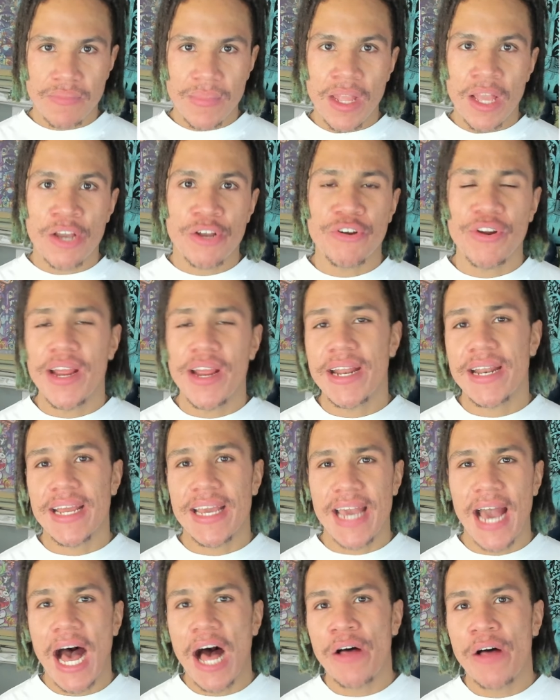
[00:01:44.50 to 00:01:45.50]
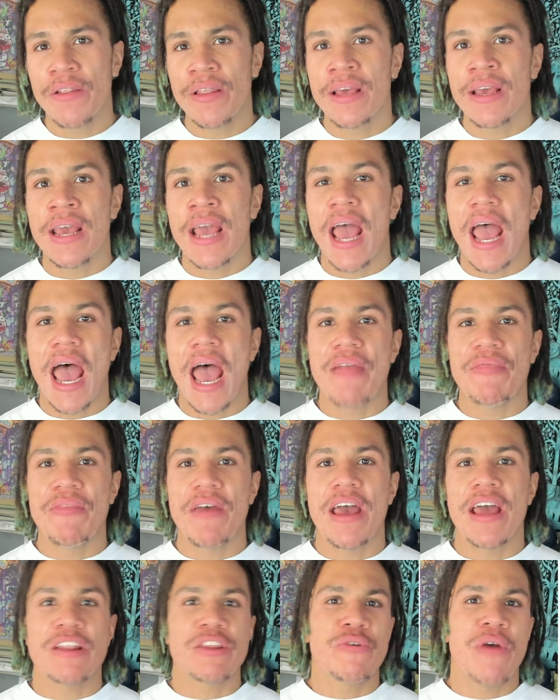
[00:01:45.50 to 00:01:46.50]
create an account. And
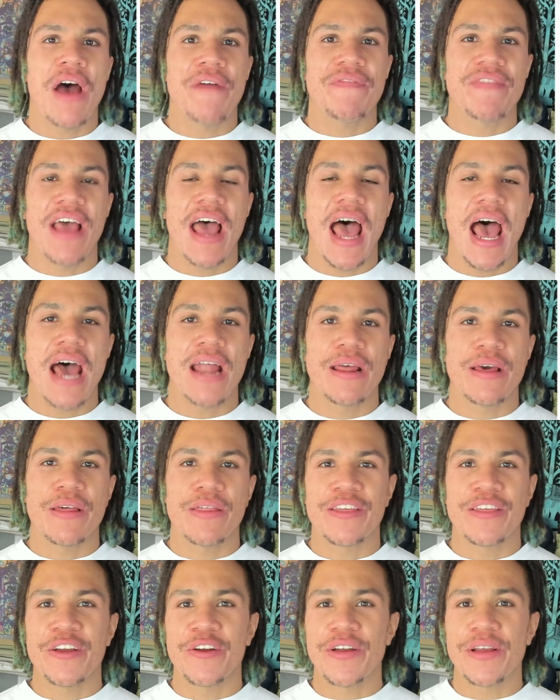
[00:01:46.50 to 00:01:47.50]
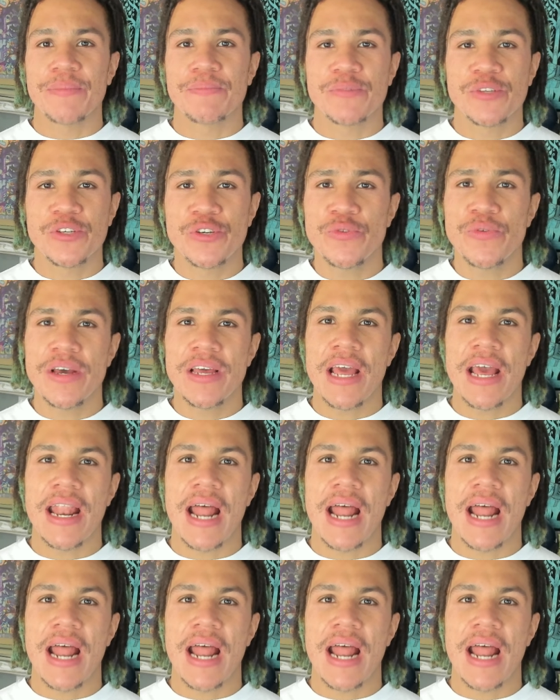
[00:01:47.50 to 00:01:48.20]
then you have to add Ethereum to it.